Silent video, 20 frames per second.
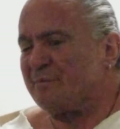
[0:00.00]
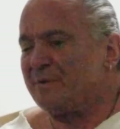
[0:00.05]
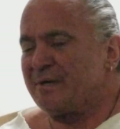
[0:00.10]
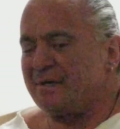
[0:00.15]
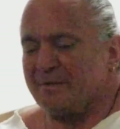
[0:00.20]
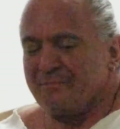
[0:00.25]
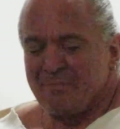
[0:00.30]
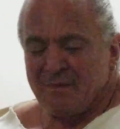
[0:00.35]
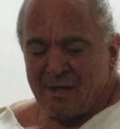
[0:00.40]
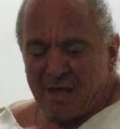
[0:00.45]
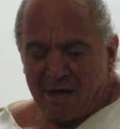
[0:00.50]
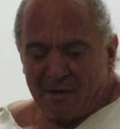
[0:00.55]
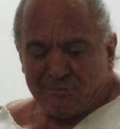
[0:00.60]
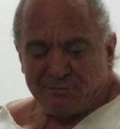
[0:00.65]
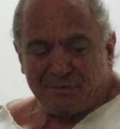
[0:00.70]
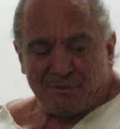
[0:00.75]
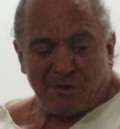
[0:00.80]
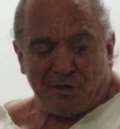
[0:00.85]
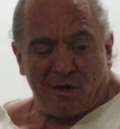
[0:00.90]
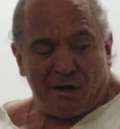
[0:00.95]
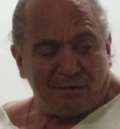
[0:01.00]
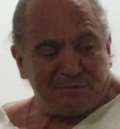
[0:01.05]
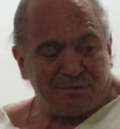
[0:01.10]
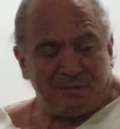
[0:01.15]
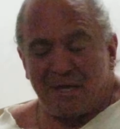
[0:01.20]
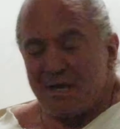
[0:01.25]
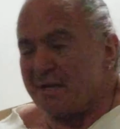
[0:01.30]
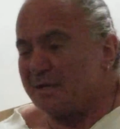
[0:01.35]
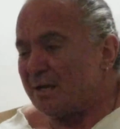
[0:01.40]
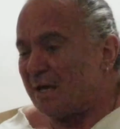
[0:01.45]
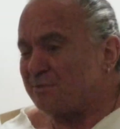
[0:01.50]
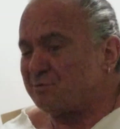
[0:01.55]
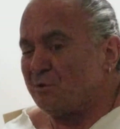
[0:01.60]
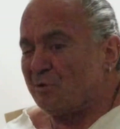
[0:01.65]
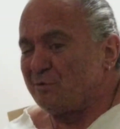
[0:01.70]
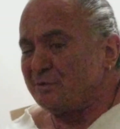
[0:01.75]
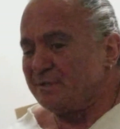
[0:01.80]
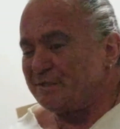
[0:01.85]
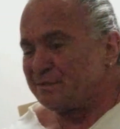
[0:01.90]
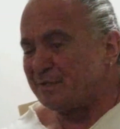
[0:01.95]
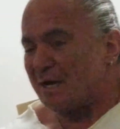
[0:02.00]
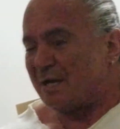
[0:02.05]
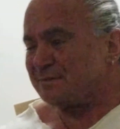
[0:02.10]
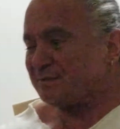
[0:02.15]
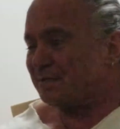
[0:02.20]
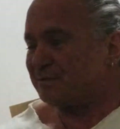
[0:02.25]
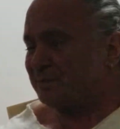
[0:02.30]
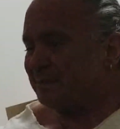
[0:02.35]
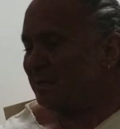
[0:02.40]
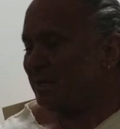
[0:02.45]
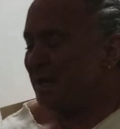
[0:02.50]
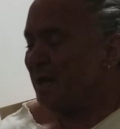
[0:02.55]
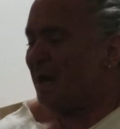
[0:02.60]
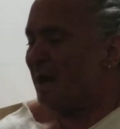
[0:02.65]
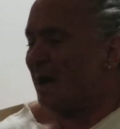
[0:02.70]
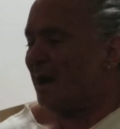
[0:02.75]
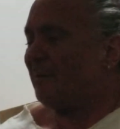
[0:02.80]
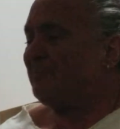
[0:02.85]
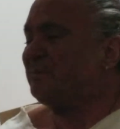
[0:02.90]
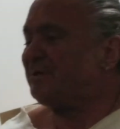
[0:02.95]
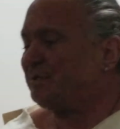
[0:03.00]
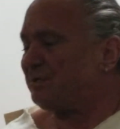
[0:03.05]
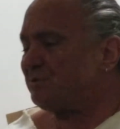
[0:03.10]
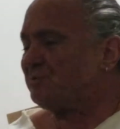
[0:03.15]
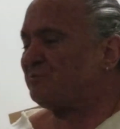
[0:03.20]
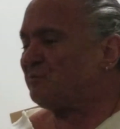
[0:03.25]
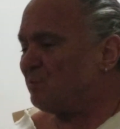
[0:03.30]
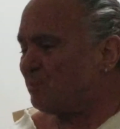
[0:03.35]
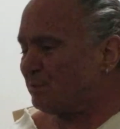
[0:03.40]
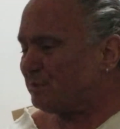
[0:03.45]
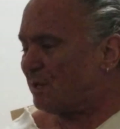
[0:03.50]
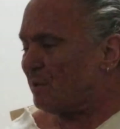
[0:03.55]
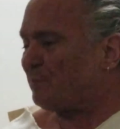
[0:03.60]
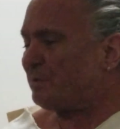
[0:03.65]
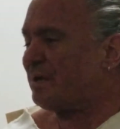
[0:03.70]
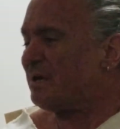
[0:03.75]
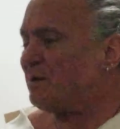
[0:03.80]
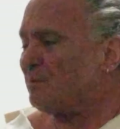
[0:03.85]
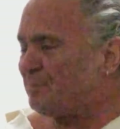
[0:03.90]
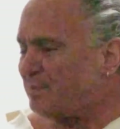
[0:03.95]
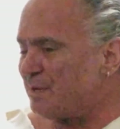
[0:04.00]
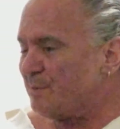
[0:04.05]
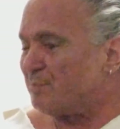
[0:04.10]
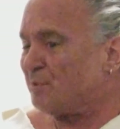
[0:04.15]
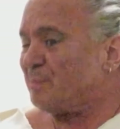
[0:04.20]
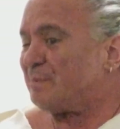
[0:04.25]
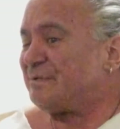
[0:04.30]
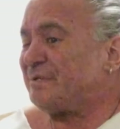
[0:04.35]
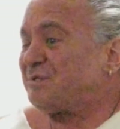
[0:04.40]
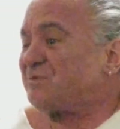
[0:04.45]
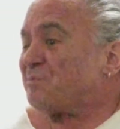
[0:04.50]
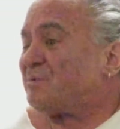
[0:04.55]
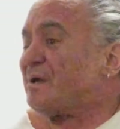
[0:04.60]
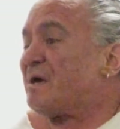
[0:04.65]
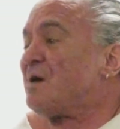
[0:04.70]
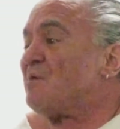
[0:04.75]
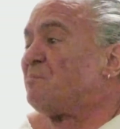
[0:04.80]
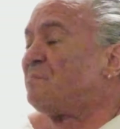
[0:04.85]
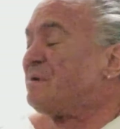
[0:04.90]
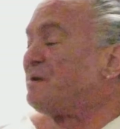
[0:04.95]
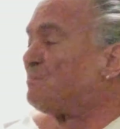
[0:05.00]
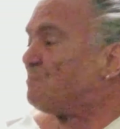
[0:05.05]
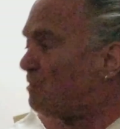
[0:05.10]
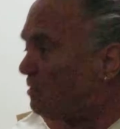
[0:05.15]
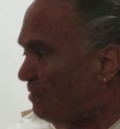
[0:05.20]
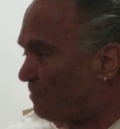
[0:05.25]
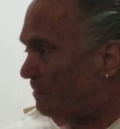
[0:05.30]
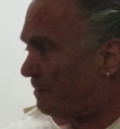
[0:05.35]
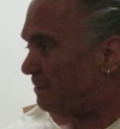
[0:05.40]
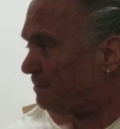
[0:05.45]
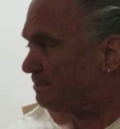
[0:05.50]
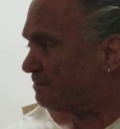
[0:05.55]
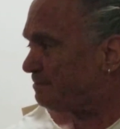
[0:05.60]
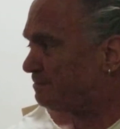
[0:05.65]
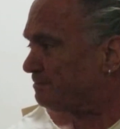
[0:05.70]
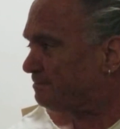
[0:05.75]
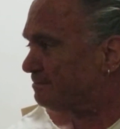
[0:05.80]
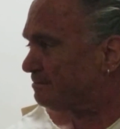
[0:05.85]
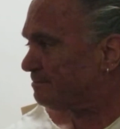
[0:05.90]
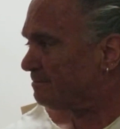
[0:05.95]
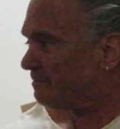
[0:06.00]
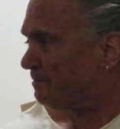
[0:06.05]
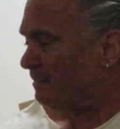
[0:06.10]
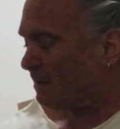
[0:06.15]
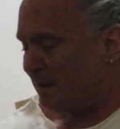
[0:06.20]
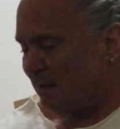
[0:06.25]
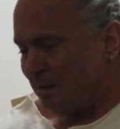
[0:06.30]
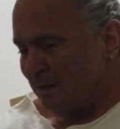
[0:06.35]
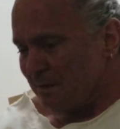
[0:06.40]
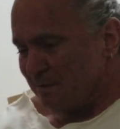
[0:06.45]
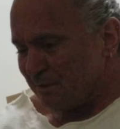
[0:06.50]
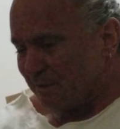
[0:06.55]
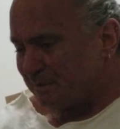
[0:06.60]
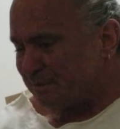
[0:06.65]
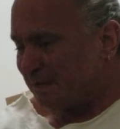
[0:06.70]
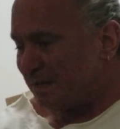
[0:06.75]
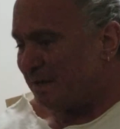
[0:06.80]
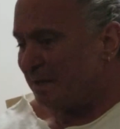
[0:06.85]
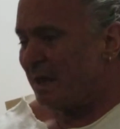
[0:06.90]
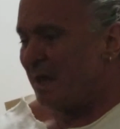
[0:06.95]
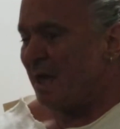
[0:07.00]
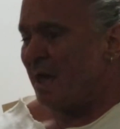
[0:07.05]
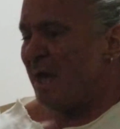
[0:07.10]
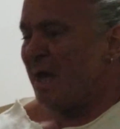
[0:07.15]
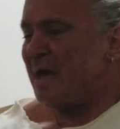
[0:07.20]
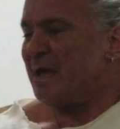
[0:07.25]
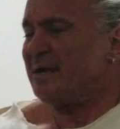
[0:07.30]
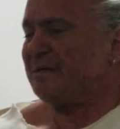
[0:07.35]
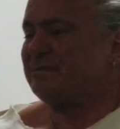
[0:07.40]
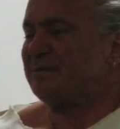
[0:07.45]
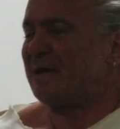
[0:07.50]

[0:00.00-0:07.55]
where I was in the car today and I told these guys, I said, I'm in this group because I want to help people, but it's going to help me more. You know what I'm saying? It's